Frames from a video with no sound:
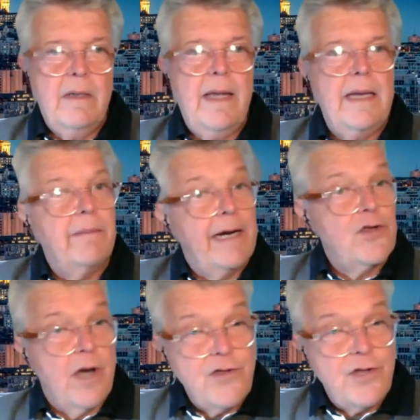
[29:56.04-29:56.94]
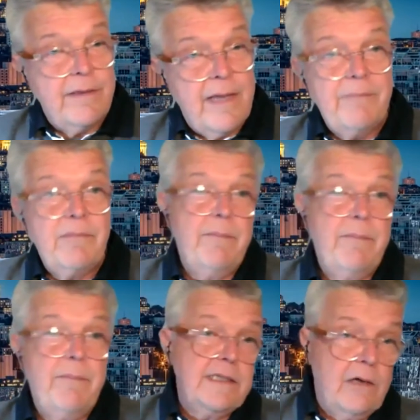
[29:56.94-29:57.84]
And am I judging them? Am
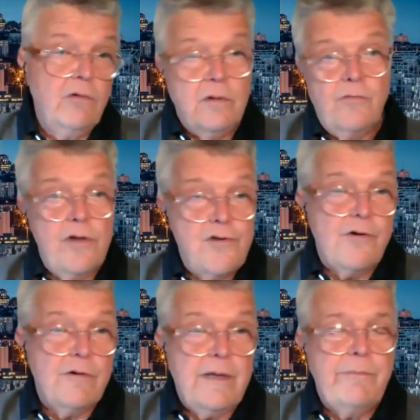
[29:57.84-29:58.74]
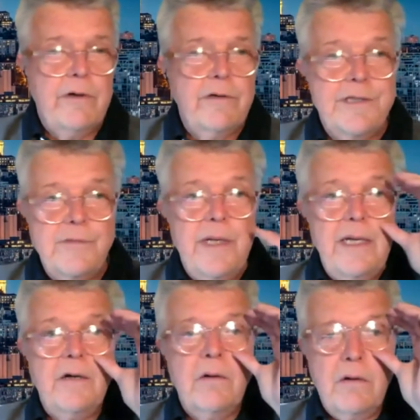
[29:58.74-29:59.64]
I saying, oh, look what a jerk that person's
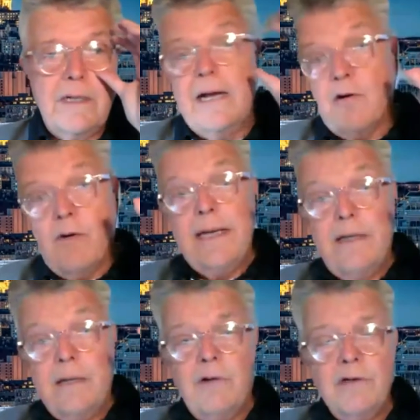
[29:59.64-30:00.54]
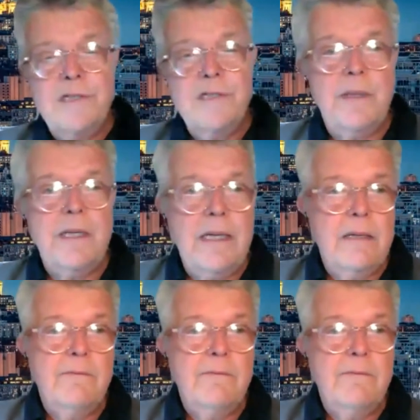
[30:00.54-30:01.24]
being, or look how great that person's being?